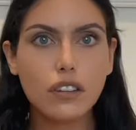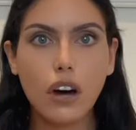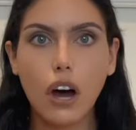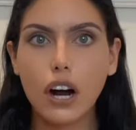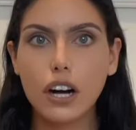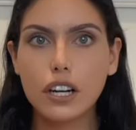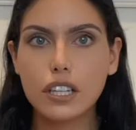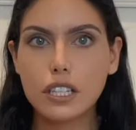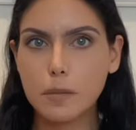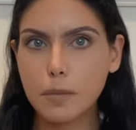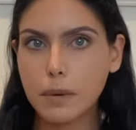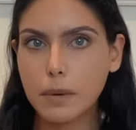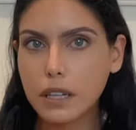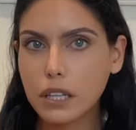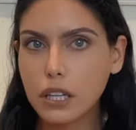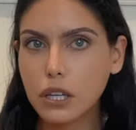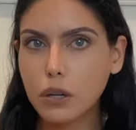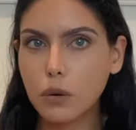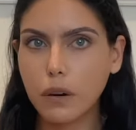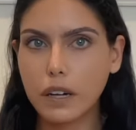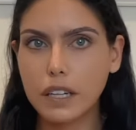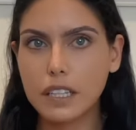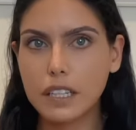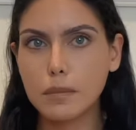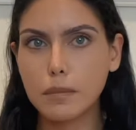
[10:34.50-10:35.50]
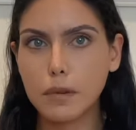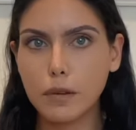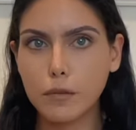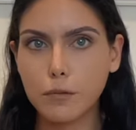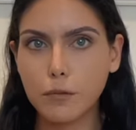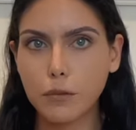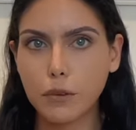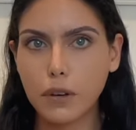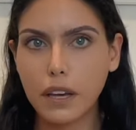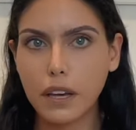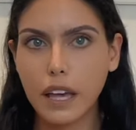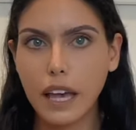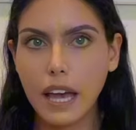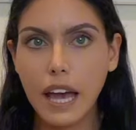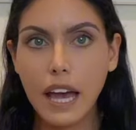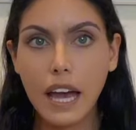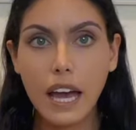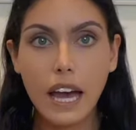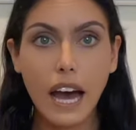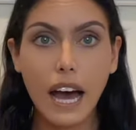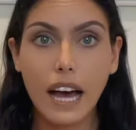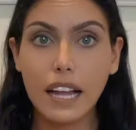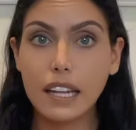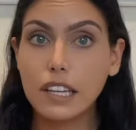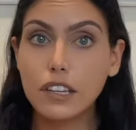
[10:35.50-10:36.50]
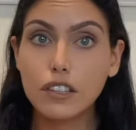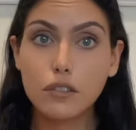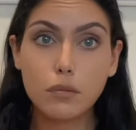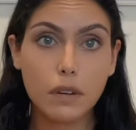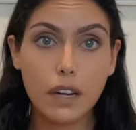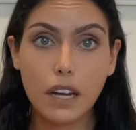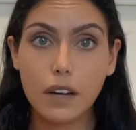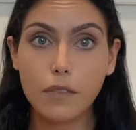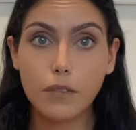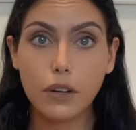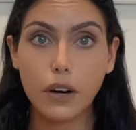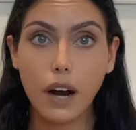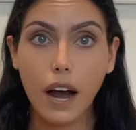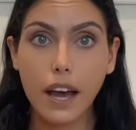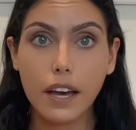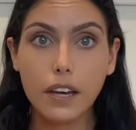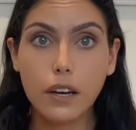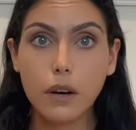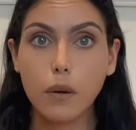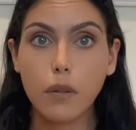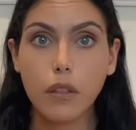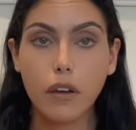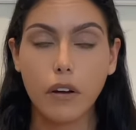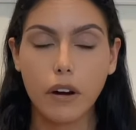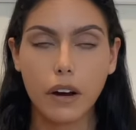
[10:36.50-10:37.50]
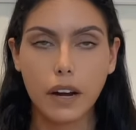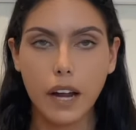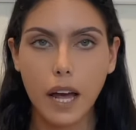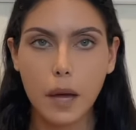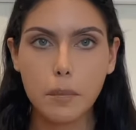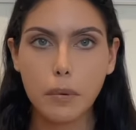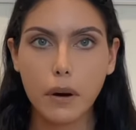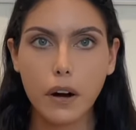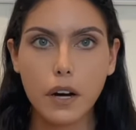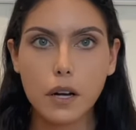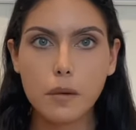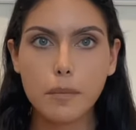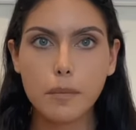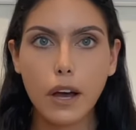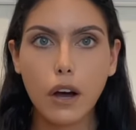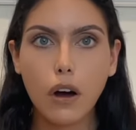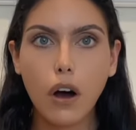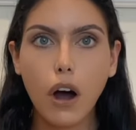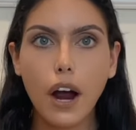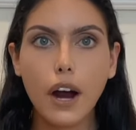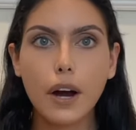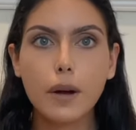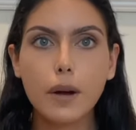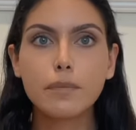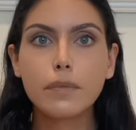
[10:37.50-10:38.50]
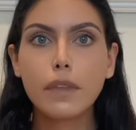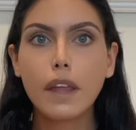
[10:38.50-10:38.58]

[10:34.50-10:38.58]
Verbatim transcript: are typically going to be free, at least whenever I go there and I park my car.